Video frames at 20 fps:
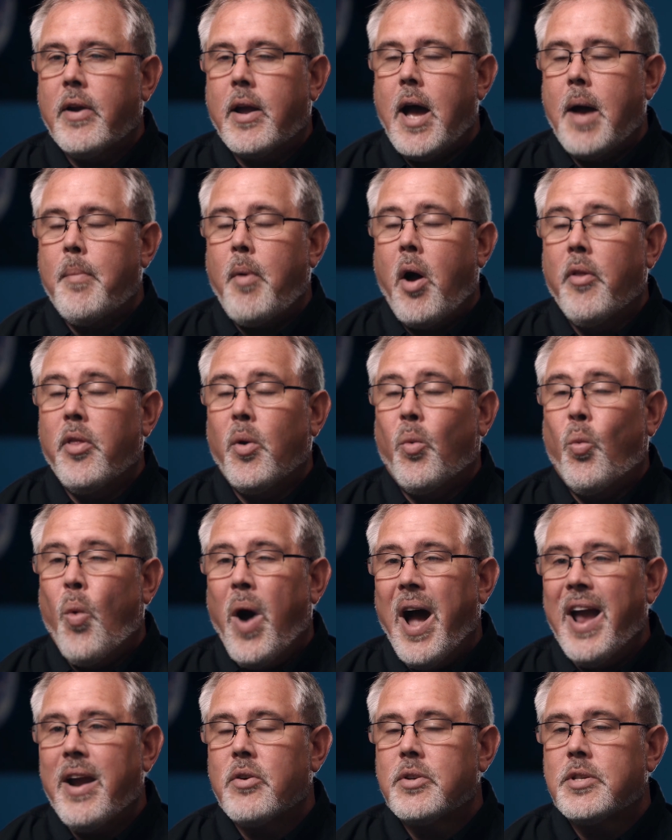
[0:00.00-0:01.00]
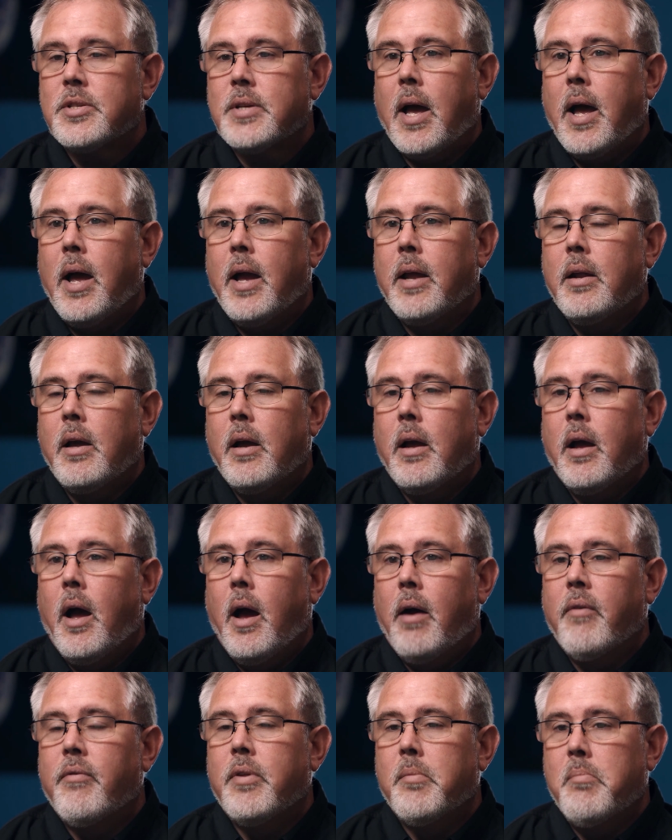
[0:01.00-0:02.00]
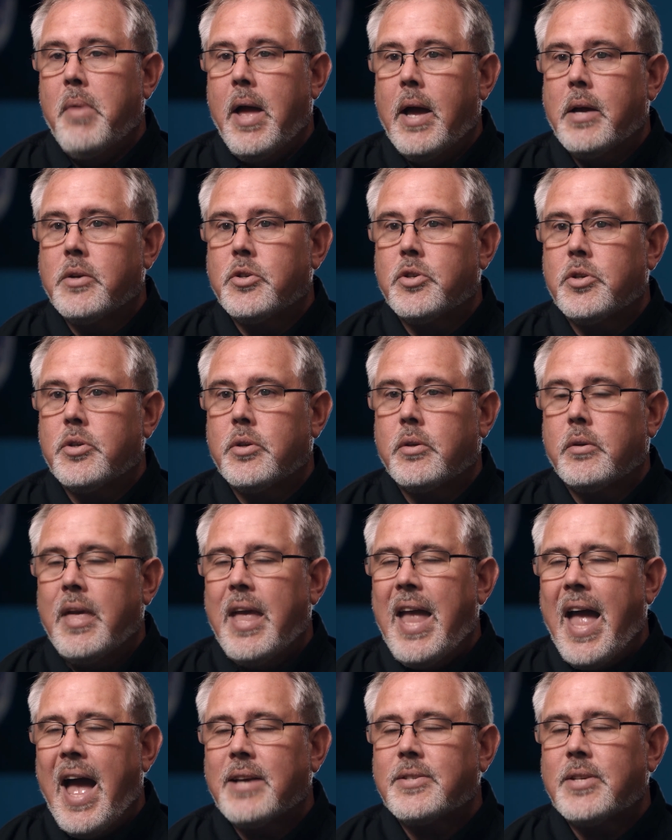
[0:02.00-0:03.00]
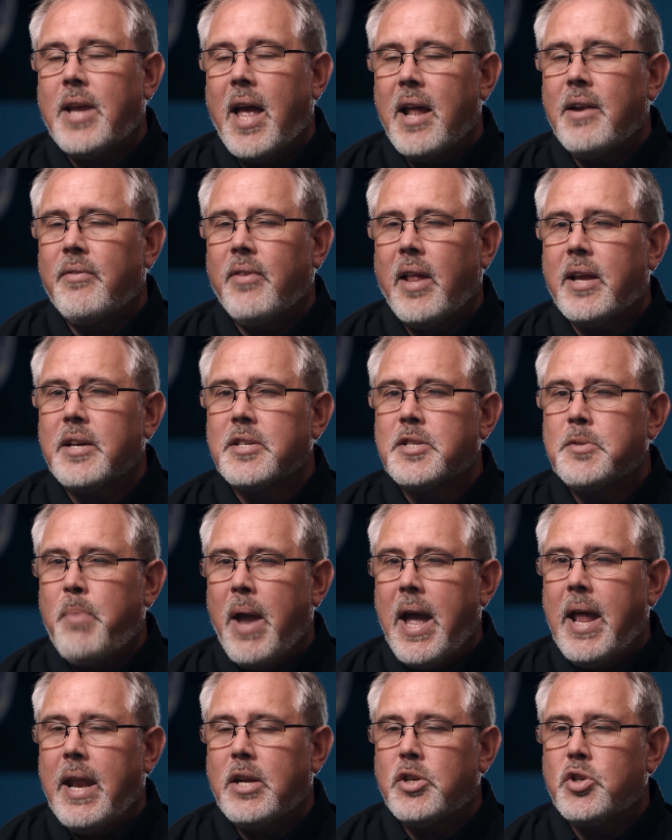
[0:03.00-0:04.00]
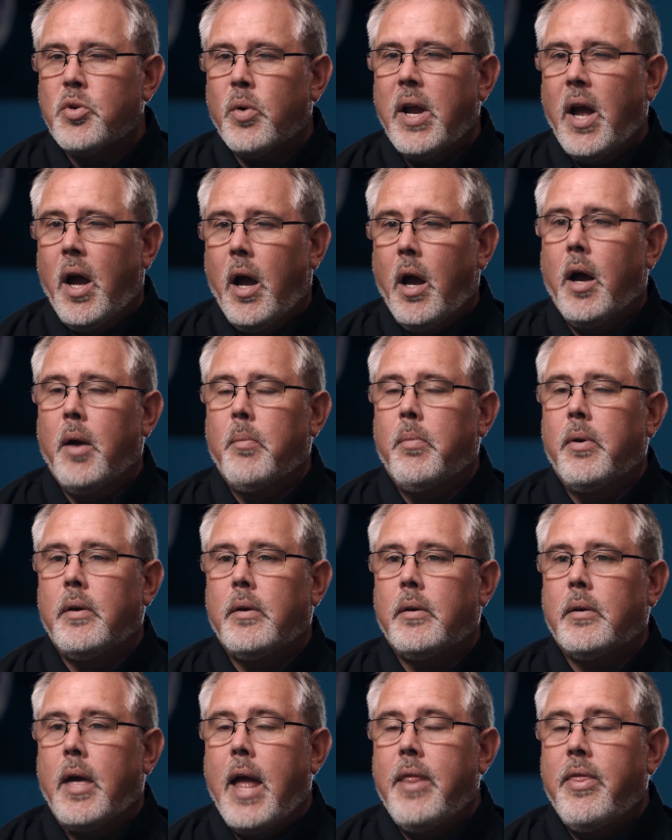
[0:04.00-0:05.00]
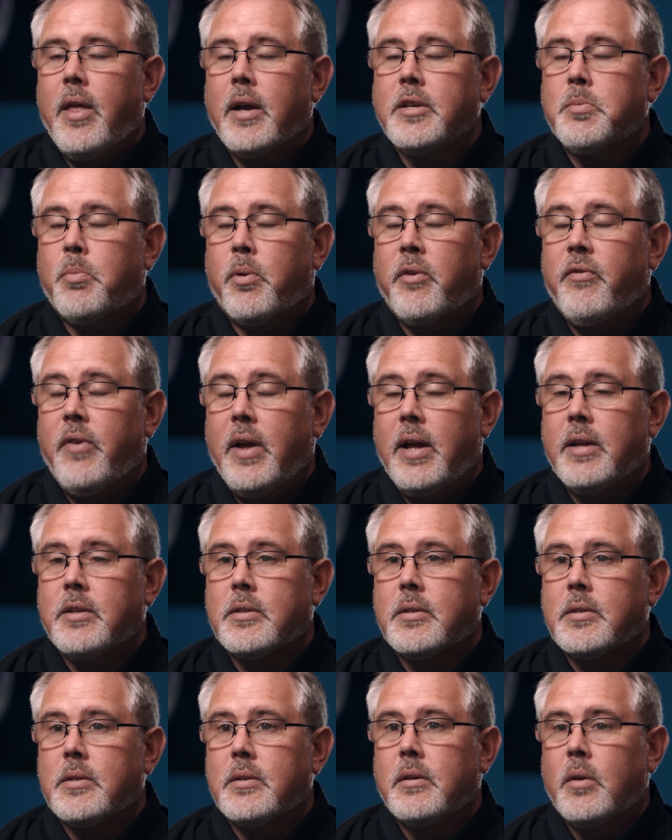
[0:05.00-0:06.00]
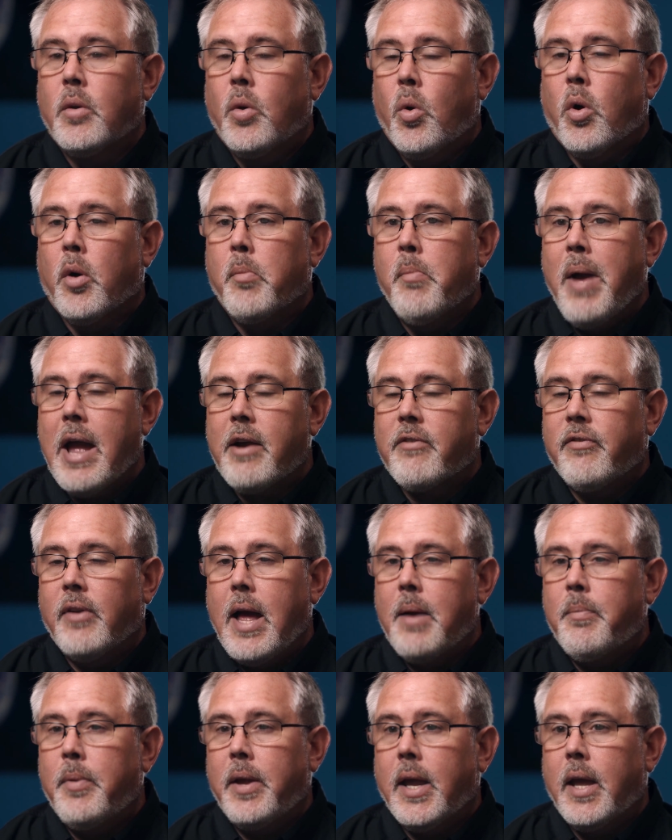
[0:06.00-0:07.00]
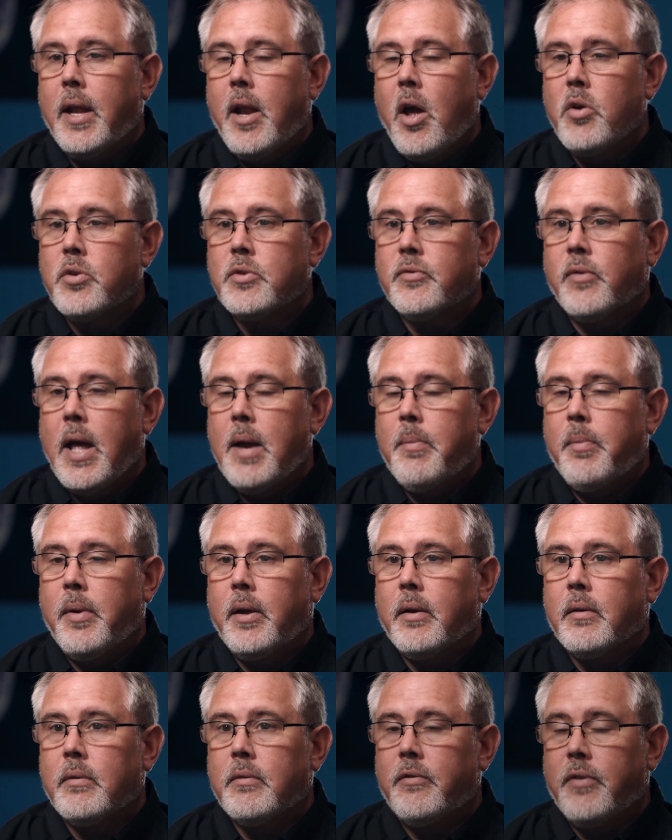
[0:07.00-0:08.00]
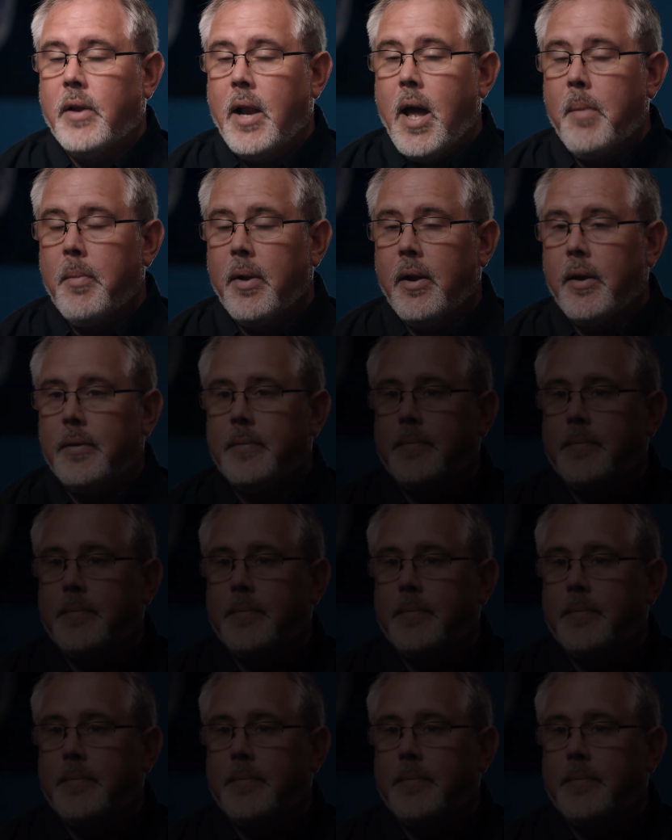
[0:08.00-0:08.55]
cop on the wired side of the mesh. He acts kind of like a spanning tree hub and thus prevents your MAC flapping and host flapping phenomena.